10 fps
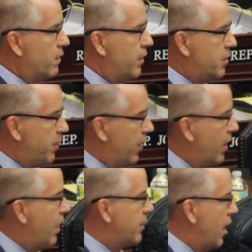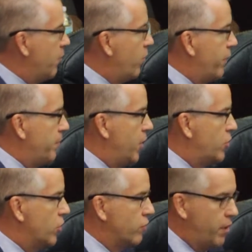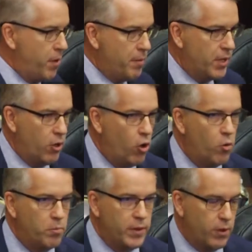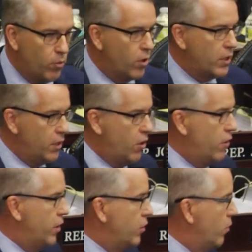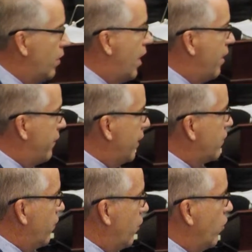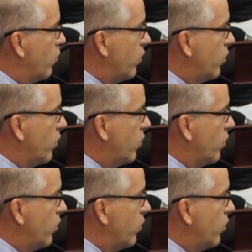They spend a lot of time away from their children. They may be at home, but they're working hard and doing a lot of things for their local